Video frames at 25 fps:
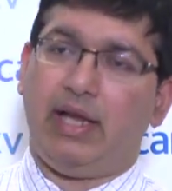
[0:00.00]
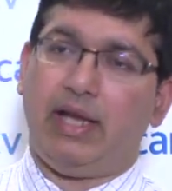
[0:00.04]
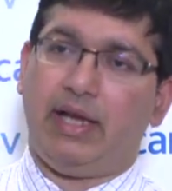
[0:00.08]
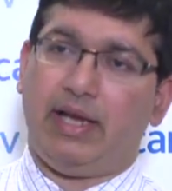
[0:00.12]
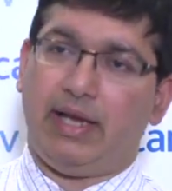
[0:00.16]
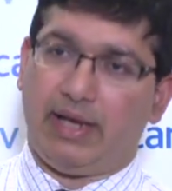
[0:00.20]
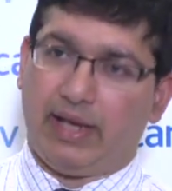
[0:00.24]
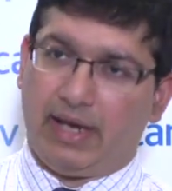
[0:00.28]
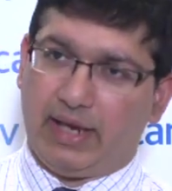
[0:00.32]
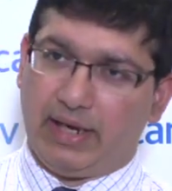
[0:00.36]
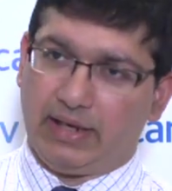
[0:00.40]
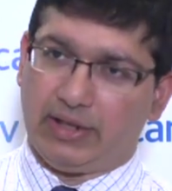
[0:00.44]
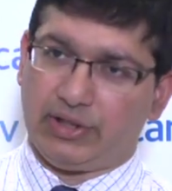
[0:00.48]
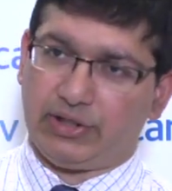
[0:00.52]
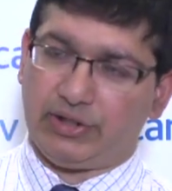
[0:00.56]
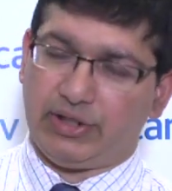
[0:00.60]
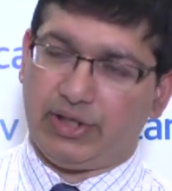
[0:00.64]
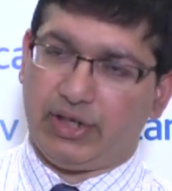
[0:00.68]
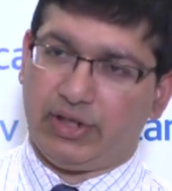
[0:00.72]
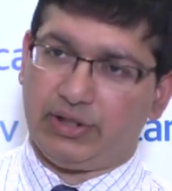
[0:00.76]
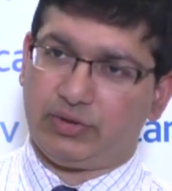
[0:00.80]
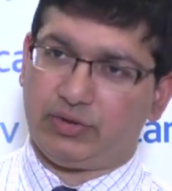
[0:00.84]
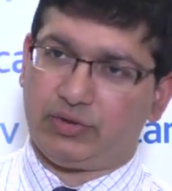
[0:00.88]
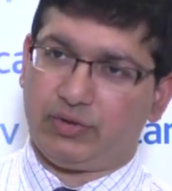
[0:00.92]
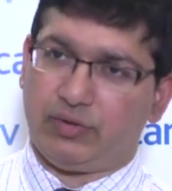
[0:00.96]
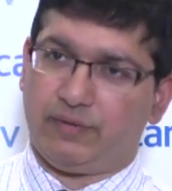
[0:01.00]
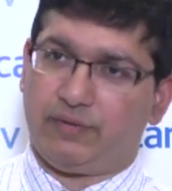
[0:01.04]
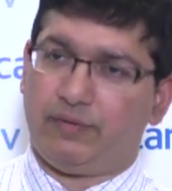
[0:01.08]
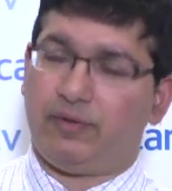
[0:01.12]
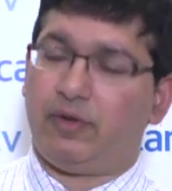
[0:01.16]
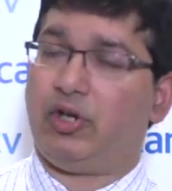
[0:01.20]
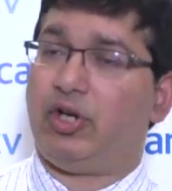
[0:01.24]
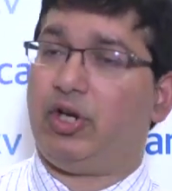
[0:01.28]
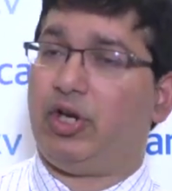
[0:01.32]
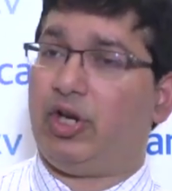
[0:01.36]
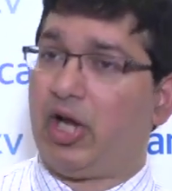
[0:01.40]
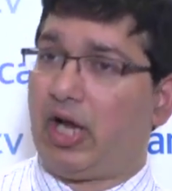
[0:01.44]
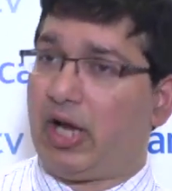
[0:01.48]
a higher chance of
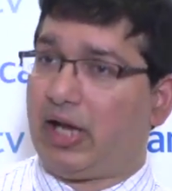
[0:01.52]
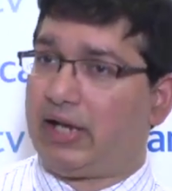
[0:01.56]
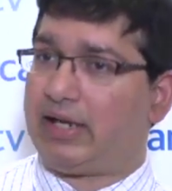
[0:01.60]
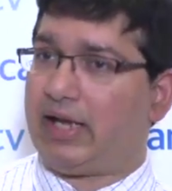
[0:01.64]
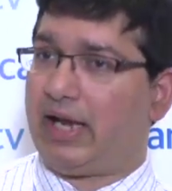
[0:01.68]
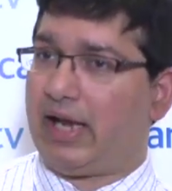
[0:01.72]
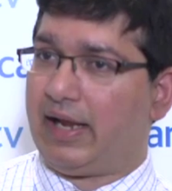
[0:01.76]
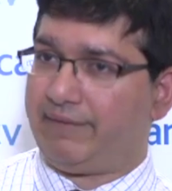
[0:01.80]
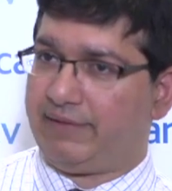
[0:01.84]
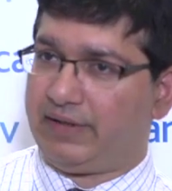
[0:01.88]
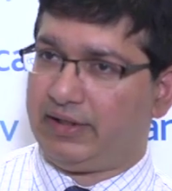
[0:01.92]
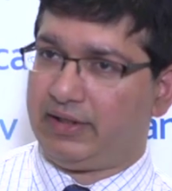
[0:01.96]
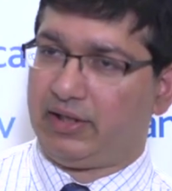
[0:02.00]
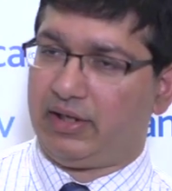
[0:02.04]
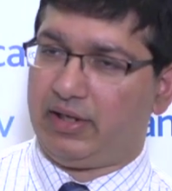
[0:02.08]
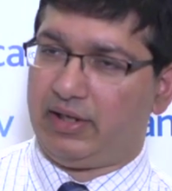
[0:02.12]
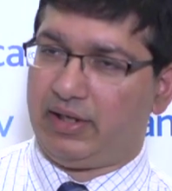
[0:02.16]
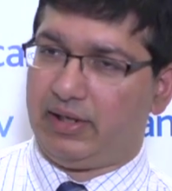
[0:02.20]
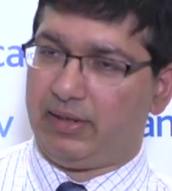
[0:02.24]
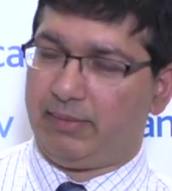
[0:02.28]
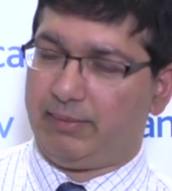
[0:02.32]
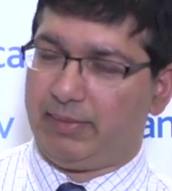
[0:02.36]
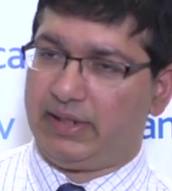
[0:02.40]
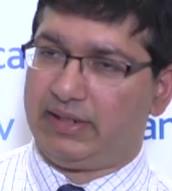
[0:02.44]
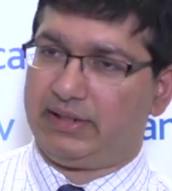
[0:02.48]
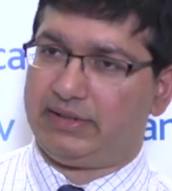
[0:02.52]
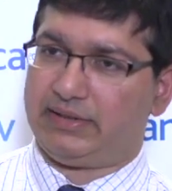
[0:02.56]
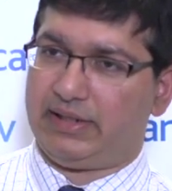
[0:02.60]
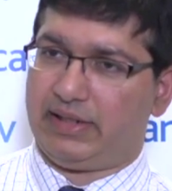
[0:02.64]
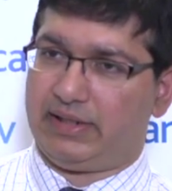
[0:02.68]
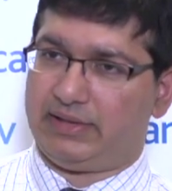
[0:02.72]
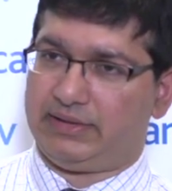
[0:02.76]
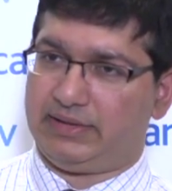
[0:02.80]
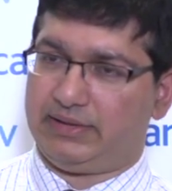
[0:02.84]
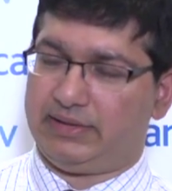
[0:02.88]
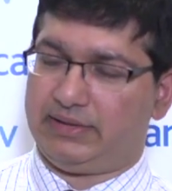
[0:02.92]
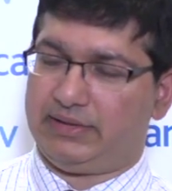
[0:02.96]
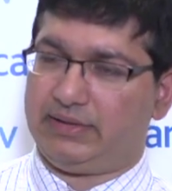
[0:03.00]
not having
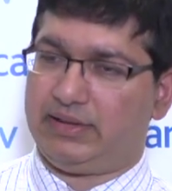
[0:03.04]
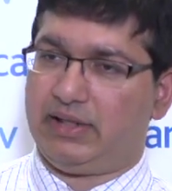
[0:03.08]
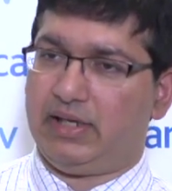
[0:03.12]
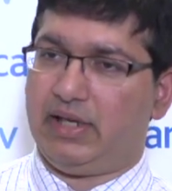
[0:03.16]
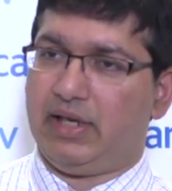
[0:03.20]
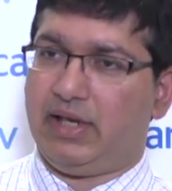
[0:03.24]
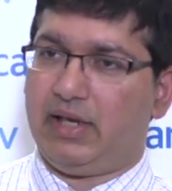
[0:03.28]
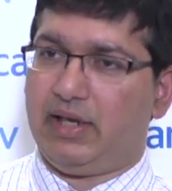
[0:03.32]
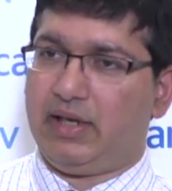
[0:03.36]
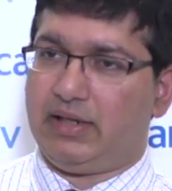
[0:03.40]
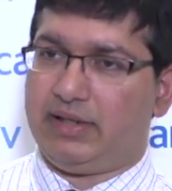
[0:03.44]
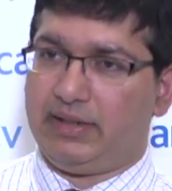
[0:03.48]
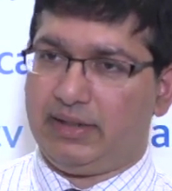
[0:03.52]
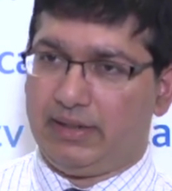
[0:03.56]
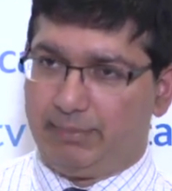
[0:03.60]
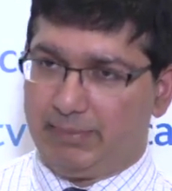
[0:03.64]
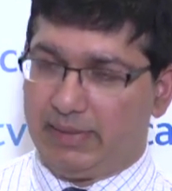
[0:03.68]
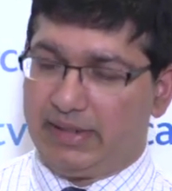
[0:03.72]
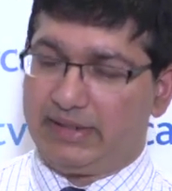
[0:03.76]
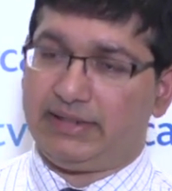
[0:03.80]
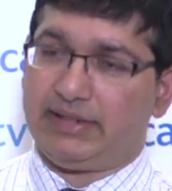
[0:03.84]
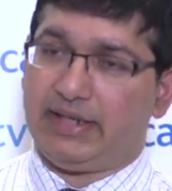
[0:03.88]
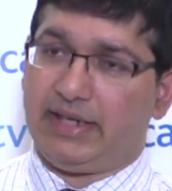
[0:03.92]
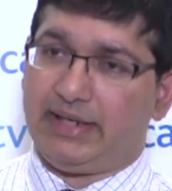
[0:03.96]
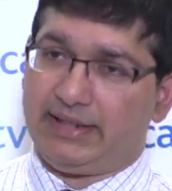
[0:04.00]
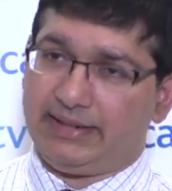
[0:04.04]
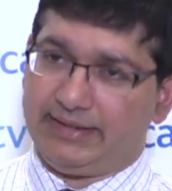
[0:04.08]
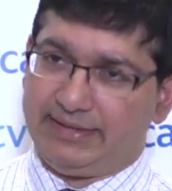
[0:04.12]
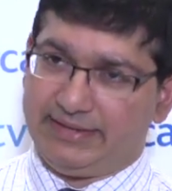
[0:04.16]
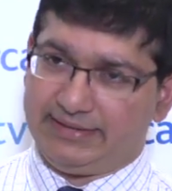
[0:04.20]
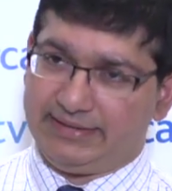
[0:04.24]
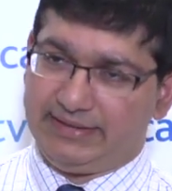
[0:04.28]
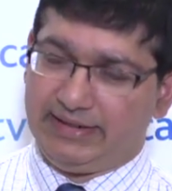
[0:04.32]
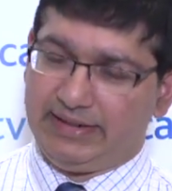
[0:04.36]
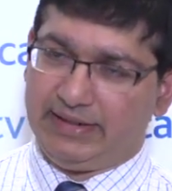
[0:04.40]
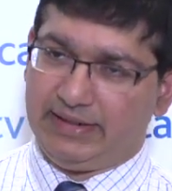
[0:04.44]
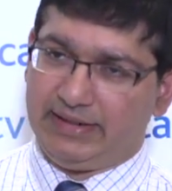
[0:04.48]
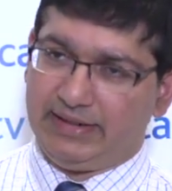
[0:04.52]
metastatic
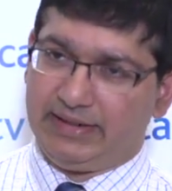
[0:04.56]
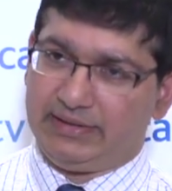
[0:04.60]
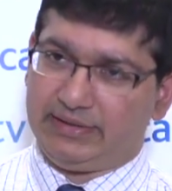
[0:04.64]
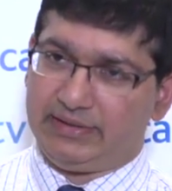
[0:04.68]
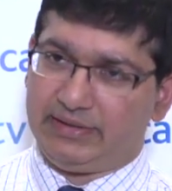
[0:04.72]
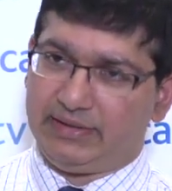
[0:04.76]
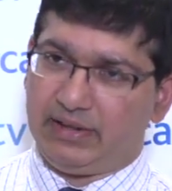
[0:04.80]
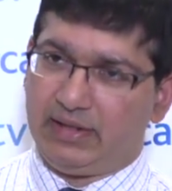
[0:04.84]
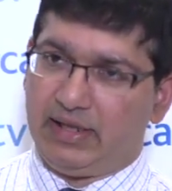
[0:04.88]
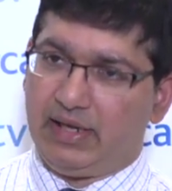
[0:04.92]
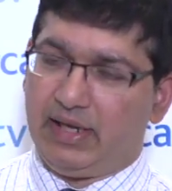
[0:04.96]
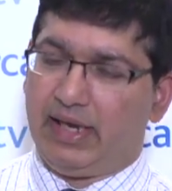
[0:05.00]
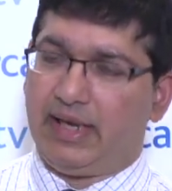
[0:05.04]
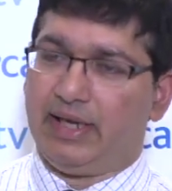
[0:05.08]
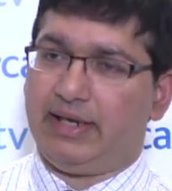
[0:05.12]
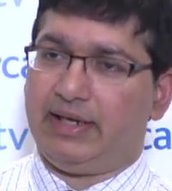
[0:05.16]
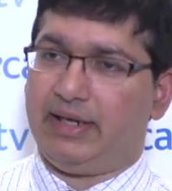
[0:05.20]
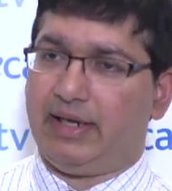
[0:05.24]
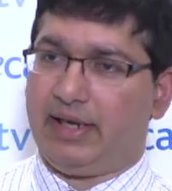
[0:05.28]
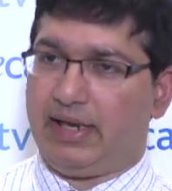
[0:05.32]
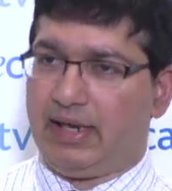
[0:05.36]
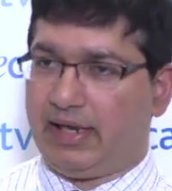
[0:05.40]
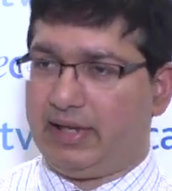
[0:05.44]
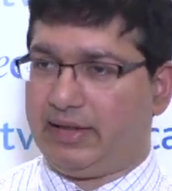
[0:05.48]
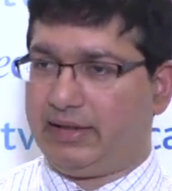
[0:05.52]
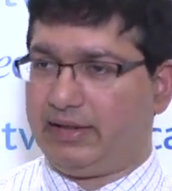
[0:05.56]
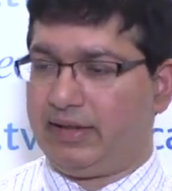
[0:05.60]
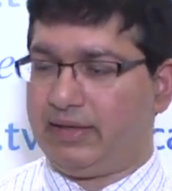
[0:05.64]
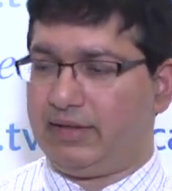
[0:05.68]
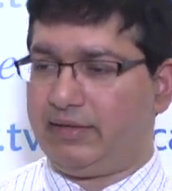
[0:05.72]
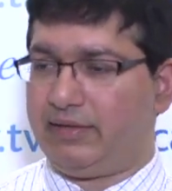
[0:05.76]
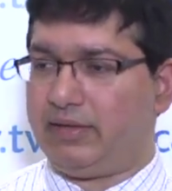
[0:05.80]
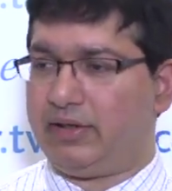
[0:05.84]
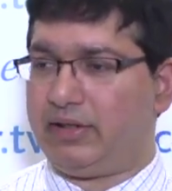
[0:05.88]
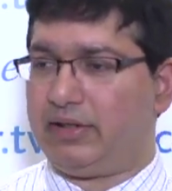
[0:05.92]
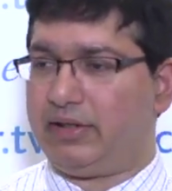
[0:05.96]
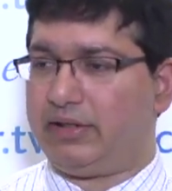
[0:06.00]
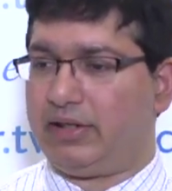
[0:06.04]
disease and
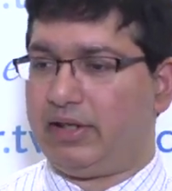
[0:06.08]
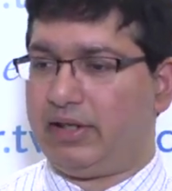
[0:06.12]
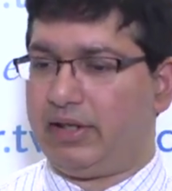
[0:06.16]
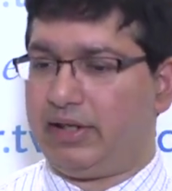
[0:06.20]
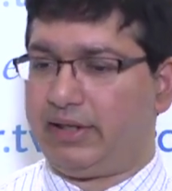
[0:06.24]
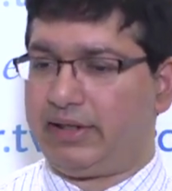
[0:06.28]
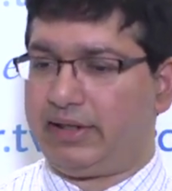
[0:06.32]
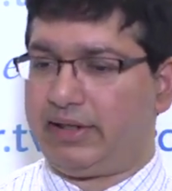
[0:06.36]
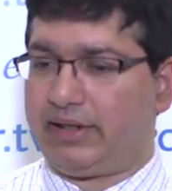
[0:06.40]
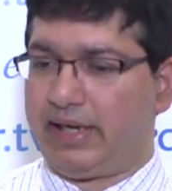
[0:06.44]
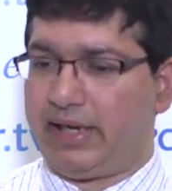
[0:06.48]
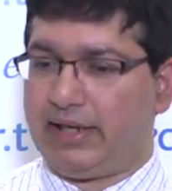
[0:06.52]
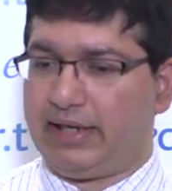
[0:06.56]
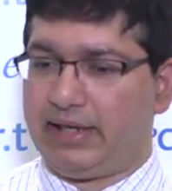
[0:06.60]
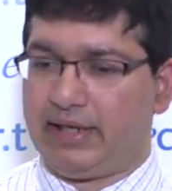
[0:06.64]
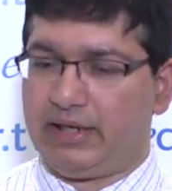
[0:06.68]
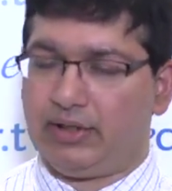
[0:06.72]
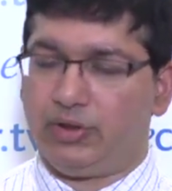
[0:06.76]
then getting